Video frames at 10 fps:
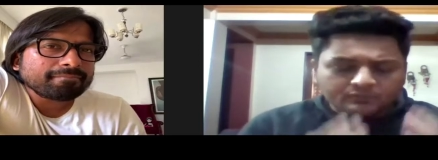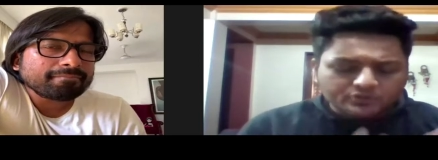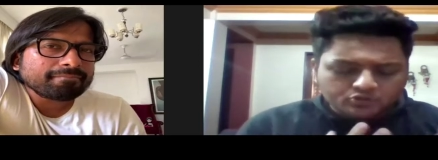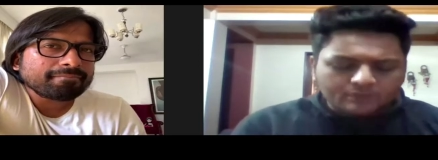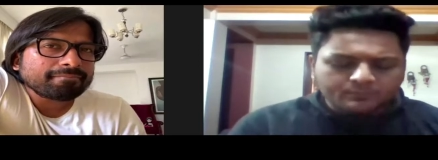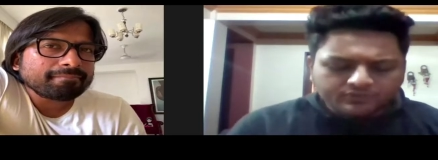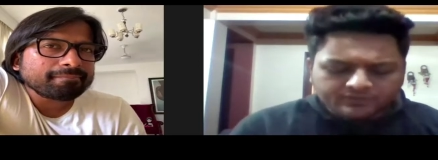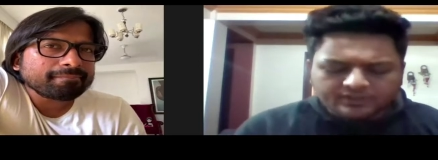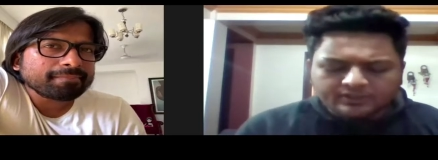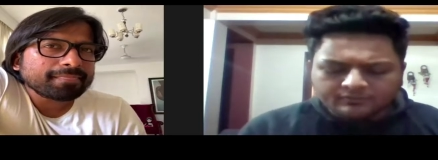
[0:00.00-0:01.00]
Speaker 1: in which you are
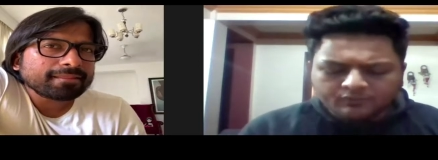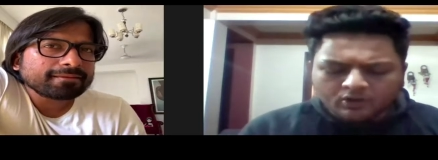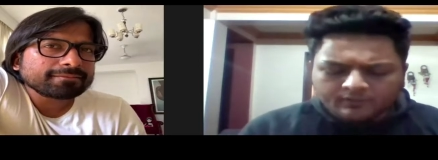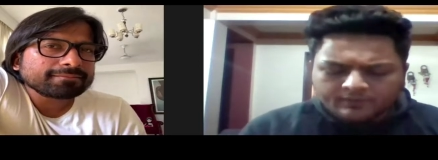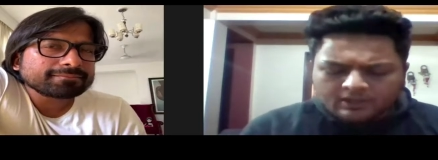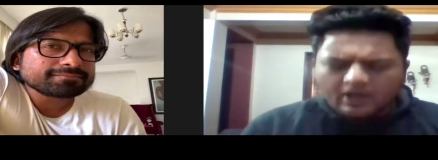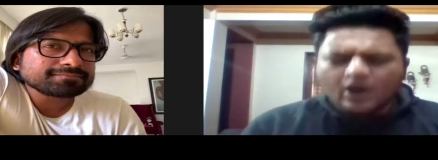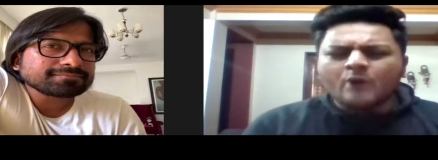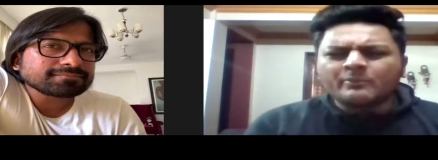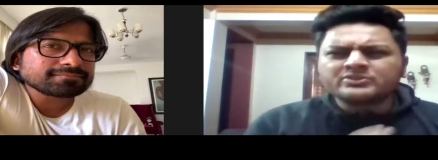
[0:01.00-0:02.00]
personally involved,
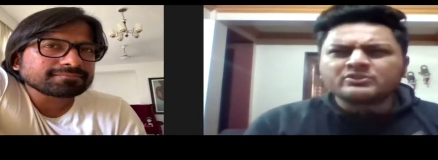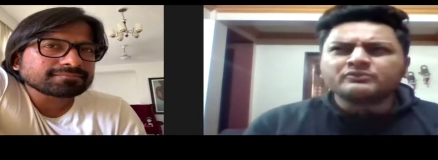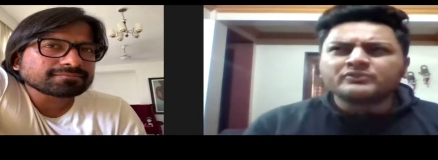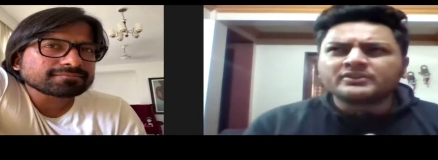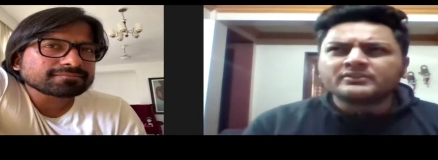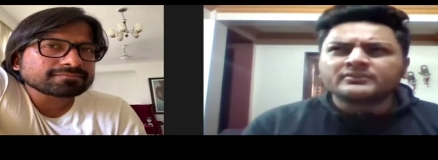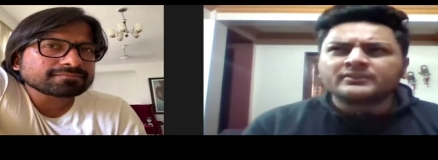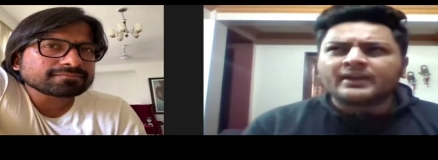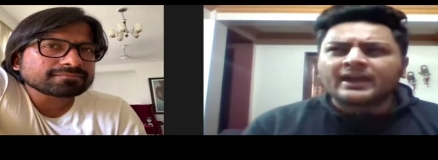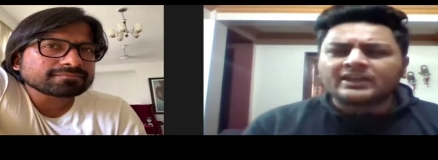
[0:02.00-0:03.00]
how much of it
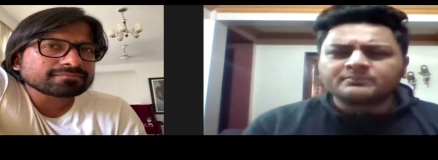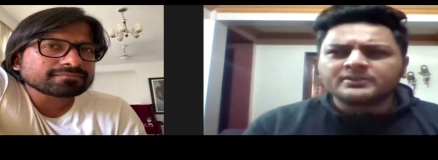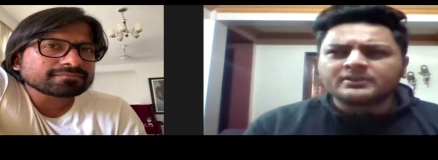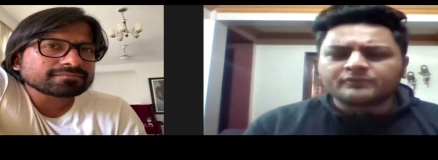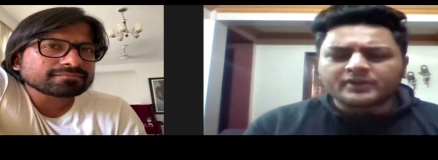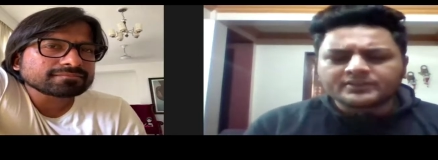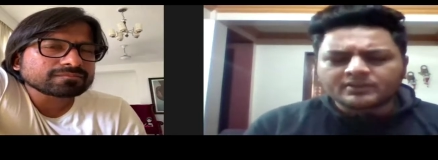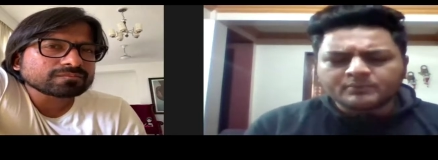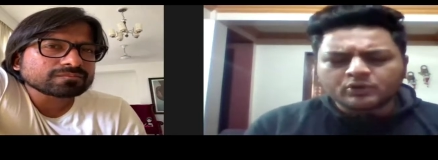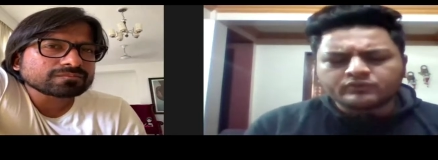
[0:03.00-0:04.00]
has been
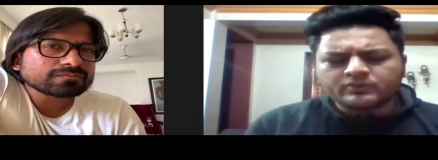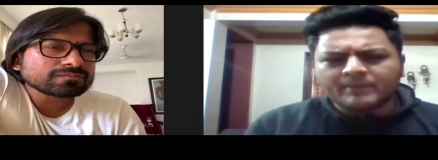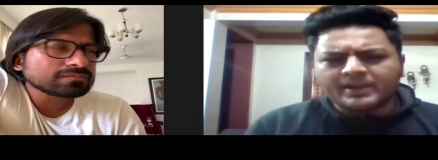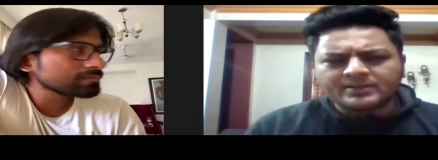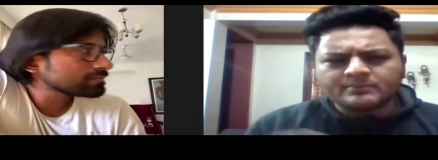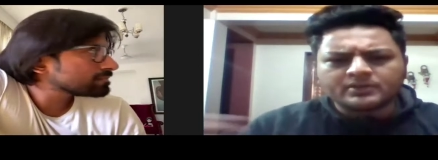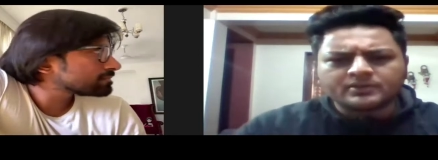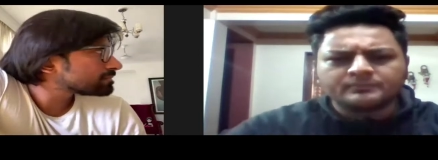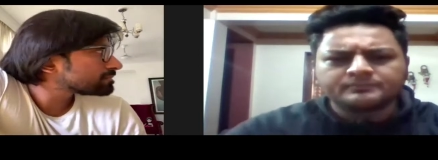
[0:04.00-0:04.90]
affected because of the pandemic?